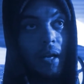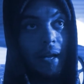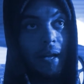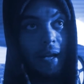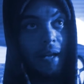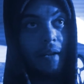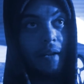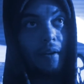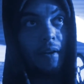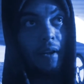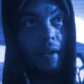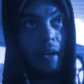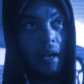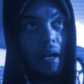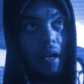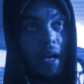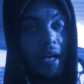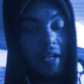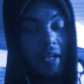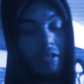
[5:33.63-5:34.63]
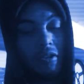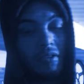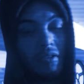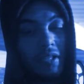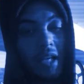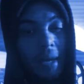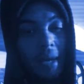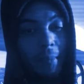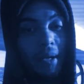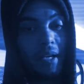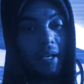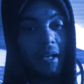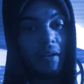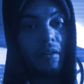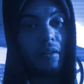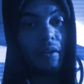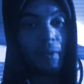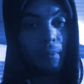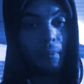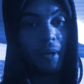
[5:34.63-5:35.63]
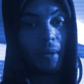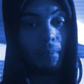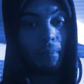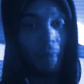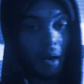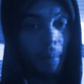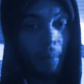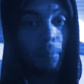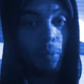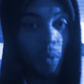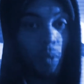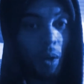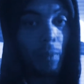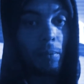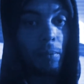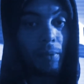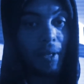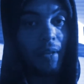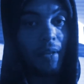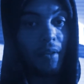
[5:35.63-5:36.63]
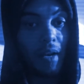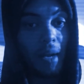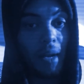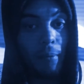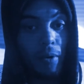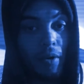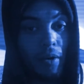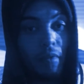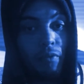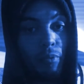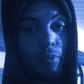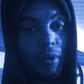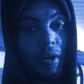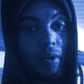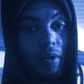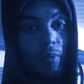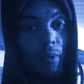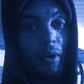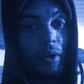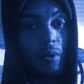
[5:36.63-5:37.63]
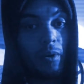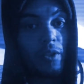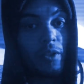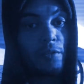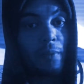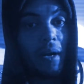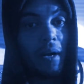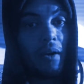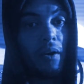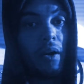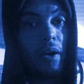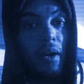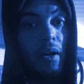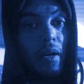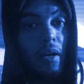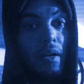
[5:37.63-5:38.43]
and I got to turn timing down a little bit, but I'm probably in the neighborhood of 300 wheel horsepower